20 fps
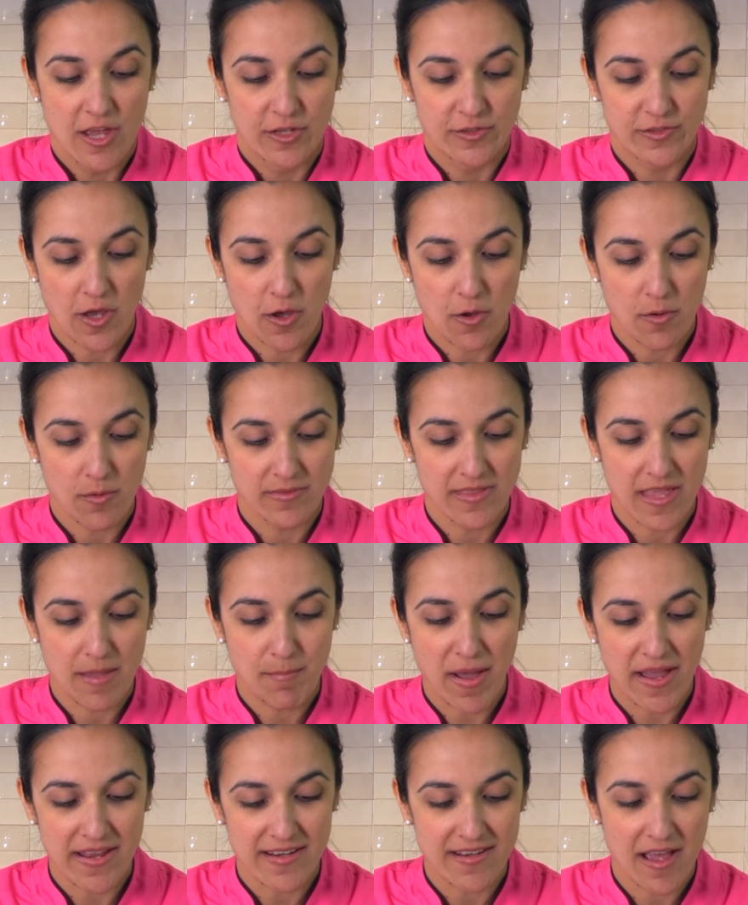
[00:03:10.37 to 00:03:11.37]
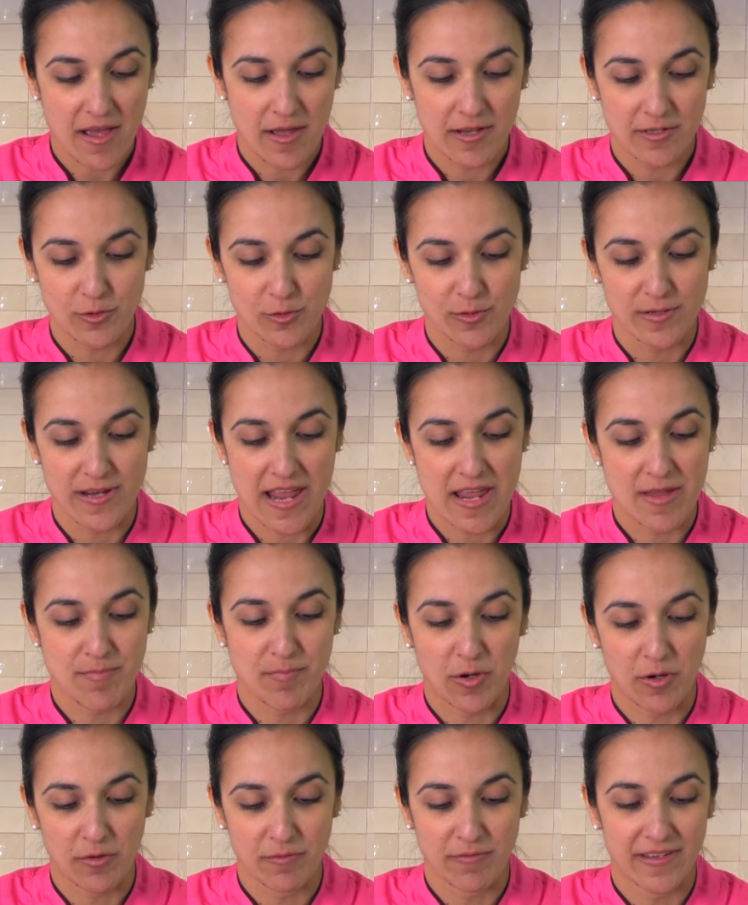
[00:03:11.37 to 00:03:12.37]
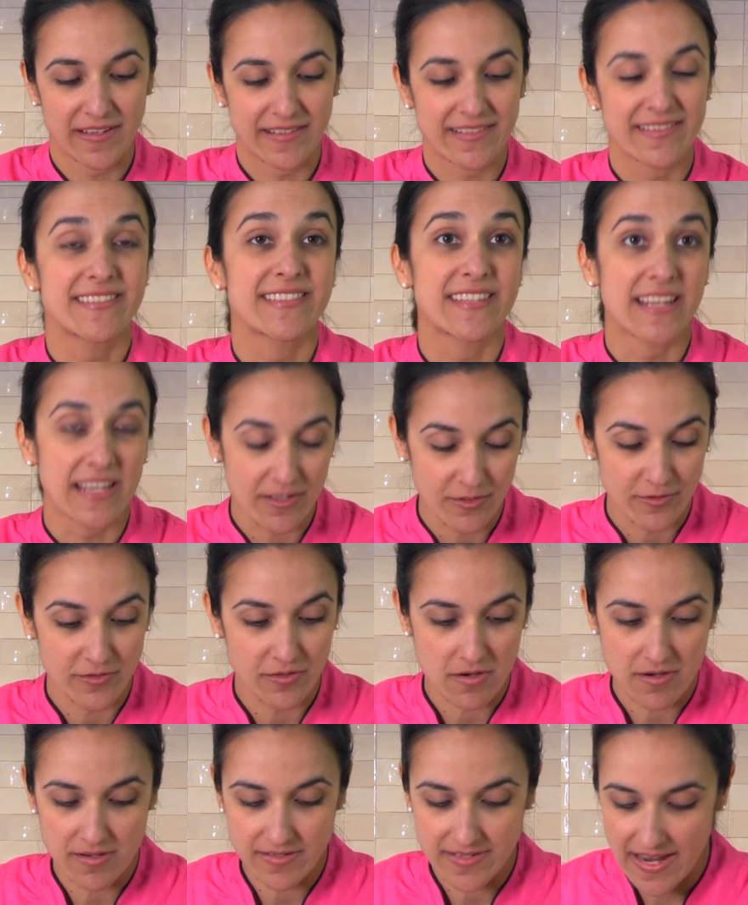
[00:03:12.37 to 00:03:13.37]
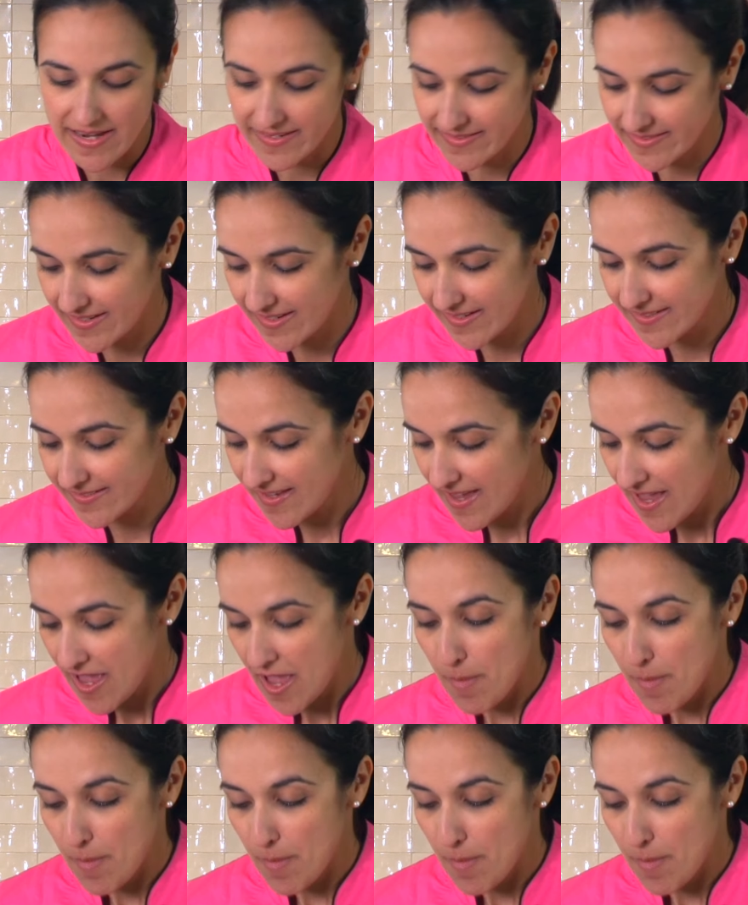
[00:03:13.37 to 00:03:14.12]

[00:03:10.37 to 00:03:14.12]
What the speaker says: So they might not create perfect sticks or dices,